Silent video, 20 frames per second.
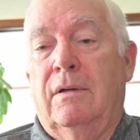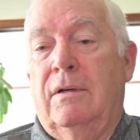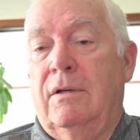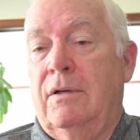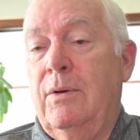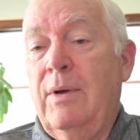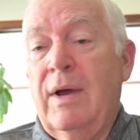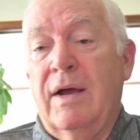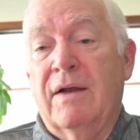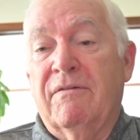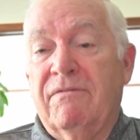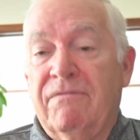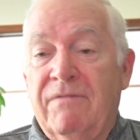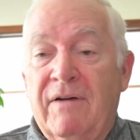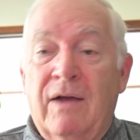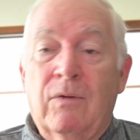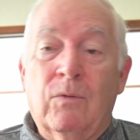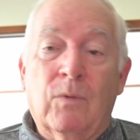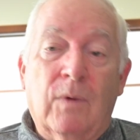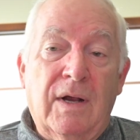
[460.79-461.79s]
You had to
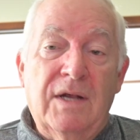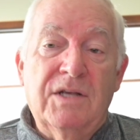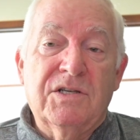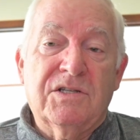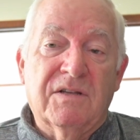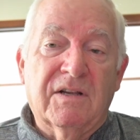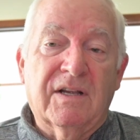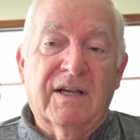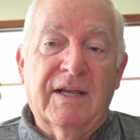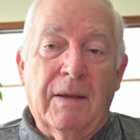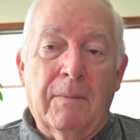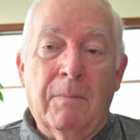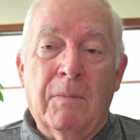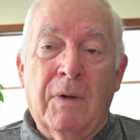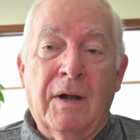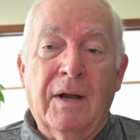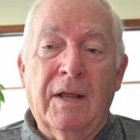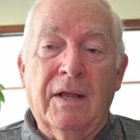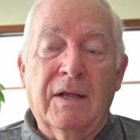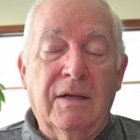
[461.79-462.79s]
find ways to get
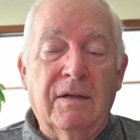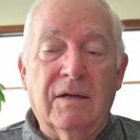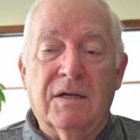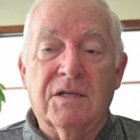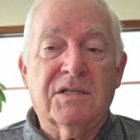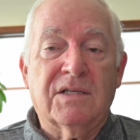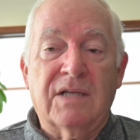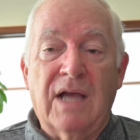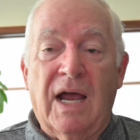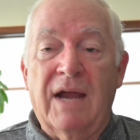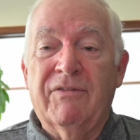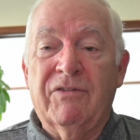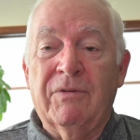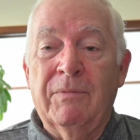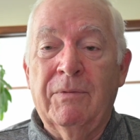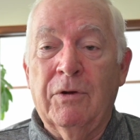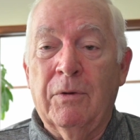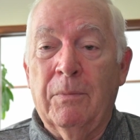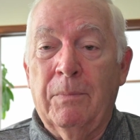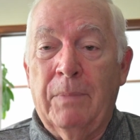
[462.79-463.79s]
money aside
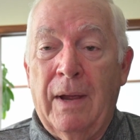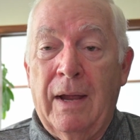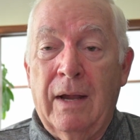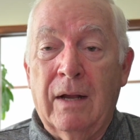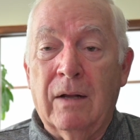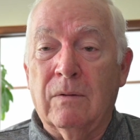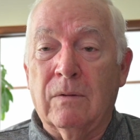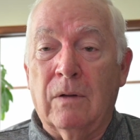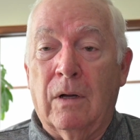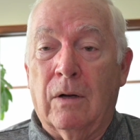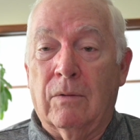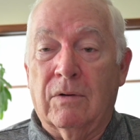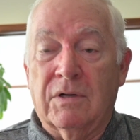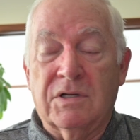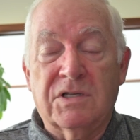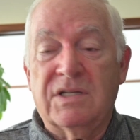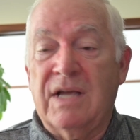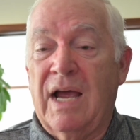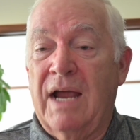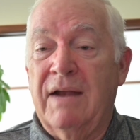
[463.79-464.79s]
from your bank loan,
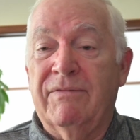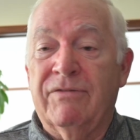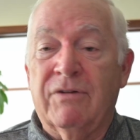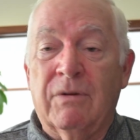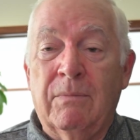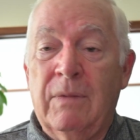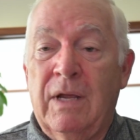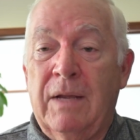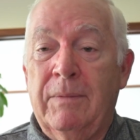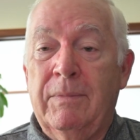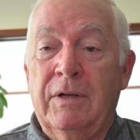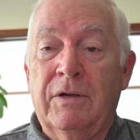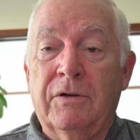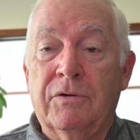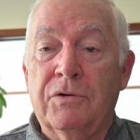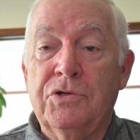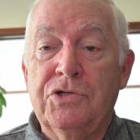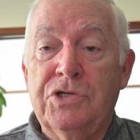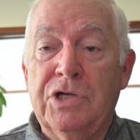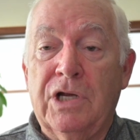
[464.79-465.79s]
aside from maybe
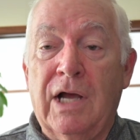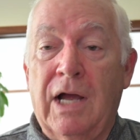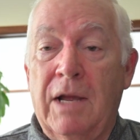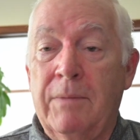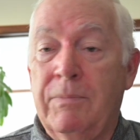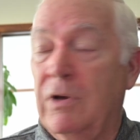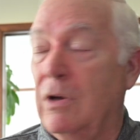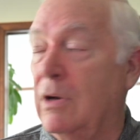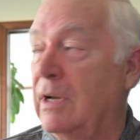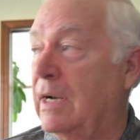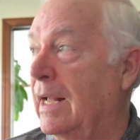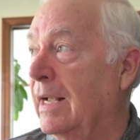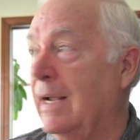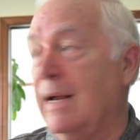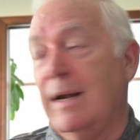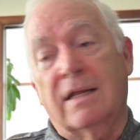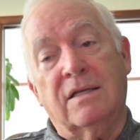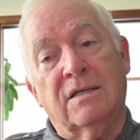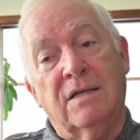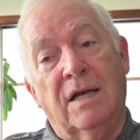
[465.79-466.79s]
your GI Bill. And I
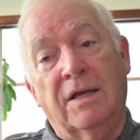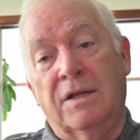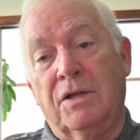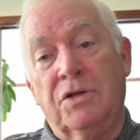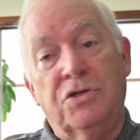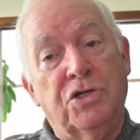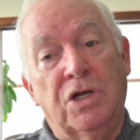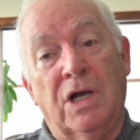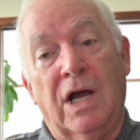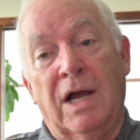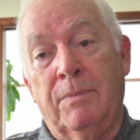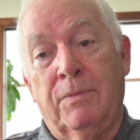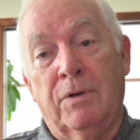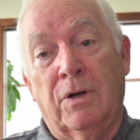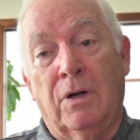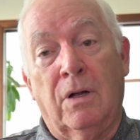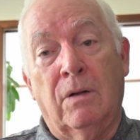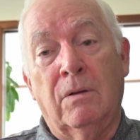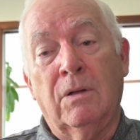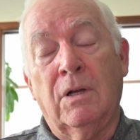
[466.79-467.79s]
got to tell you, the GI
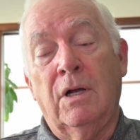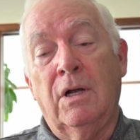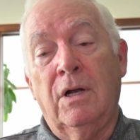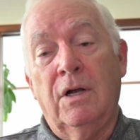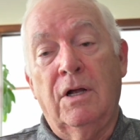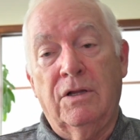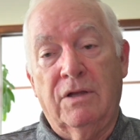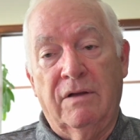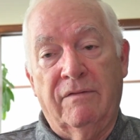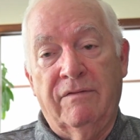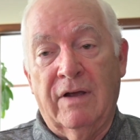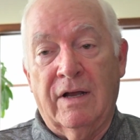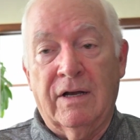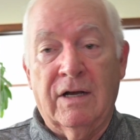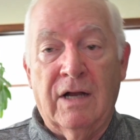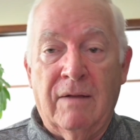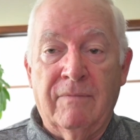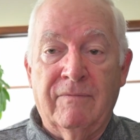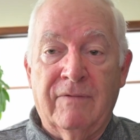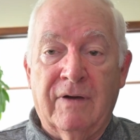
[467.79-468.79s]
Bill that
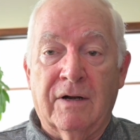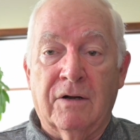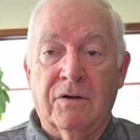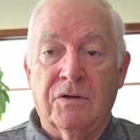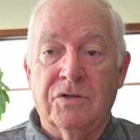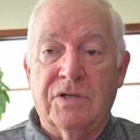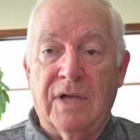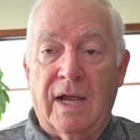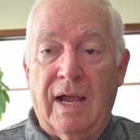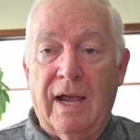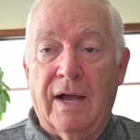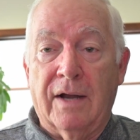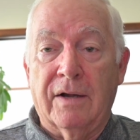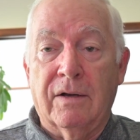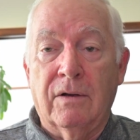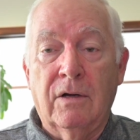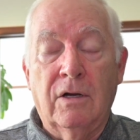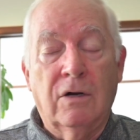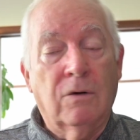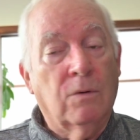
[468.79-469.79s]
Vietnam veterans
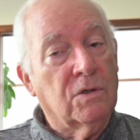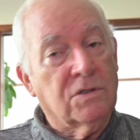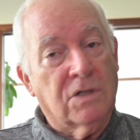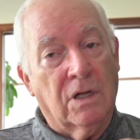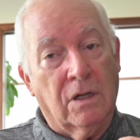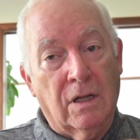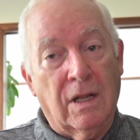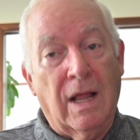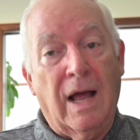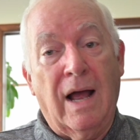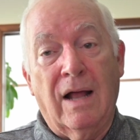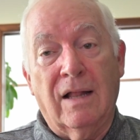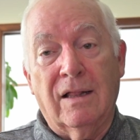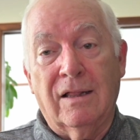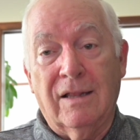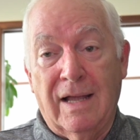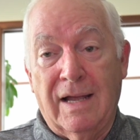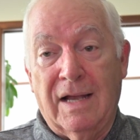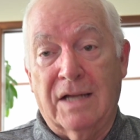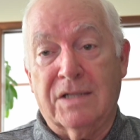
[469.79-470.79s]
had was a lot
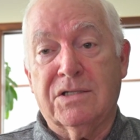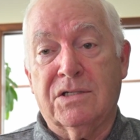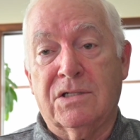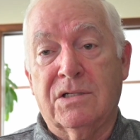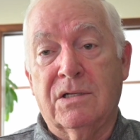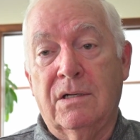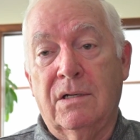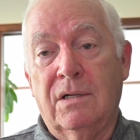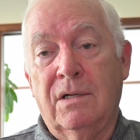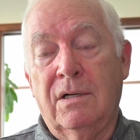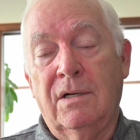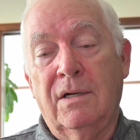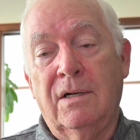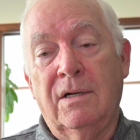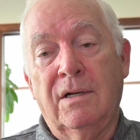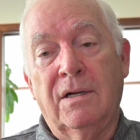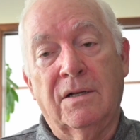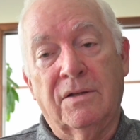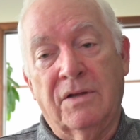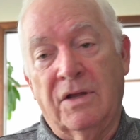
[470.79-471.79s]
less
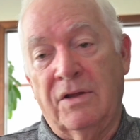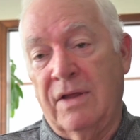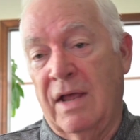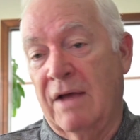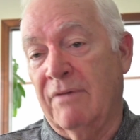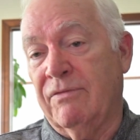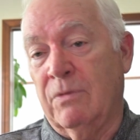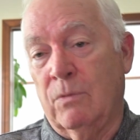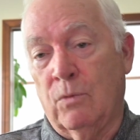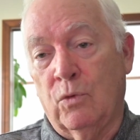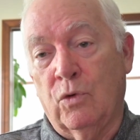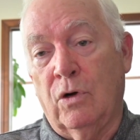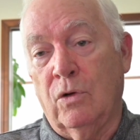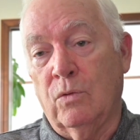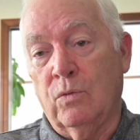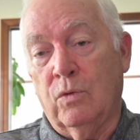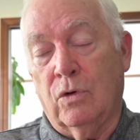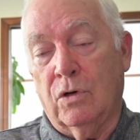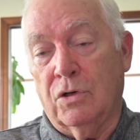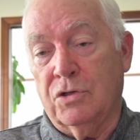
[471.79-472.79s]
than that from
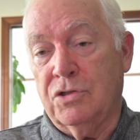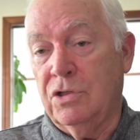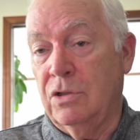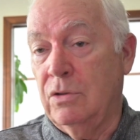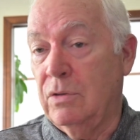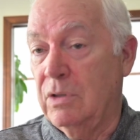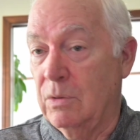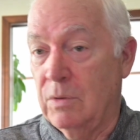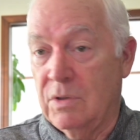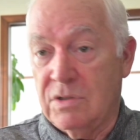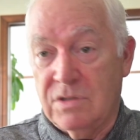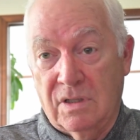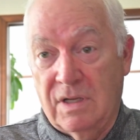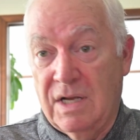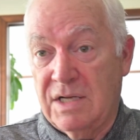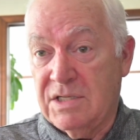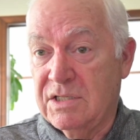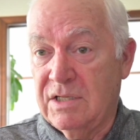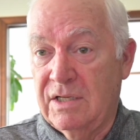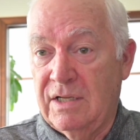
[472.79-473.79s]
World War II, and it was
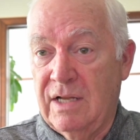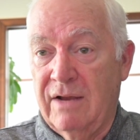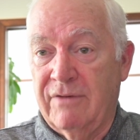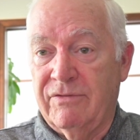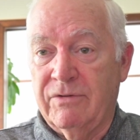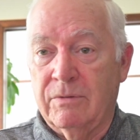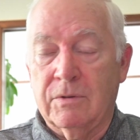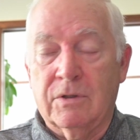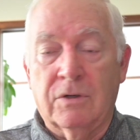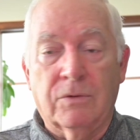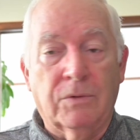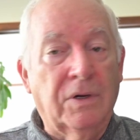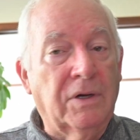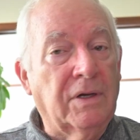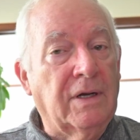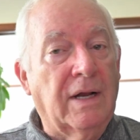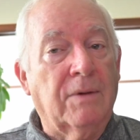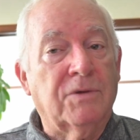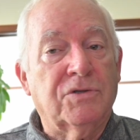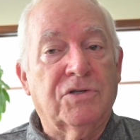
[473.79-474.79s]
less than that from Korea.
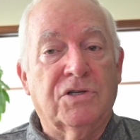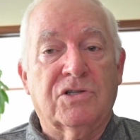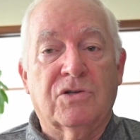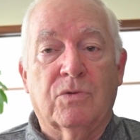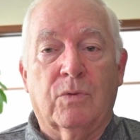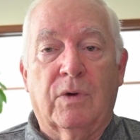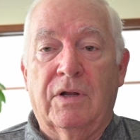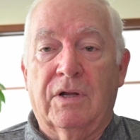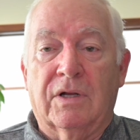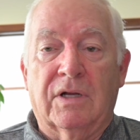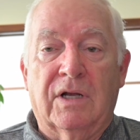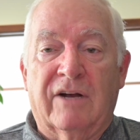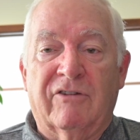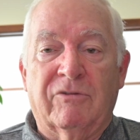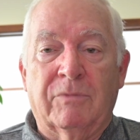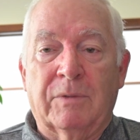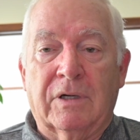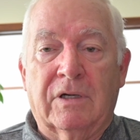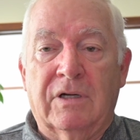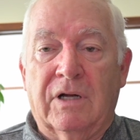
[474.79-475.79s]
And that was just the way the
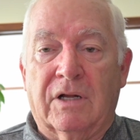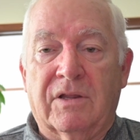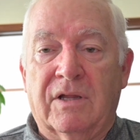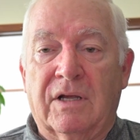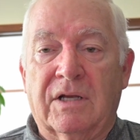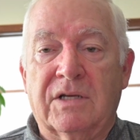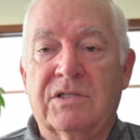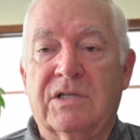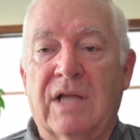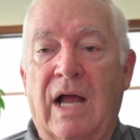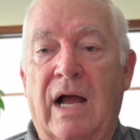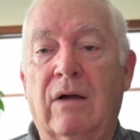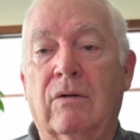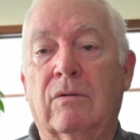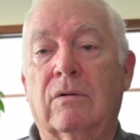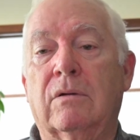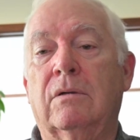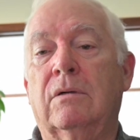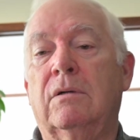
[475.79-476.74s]
government cut things down.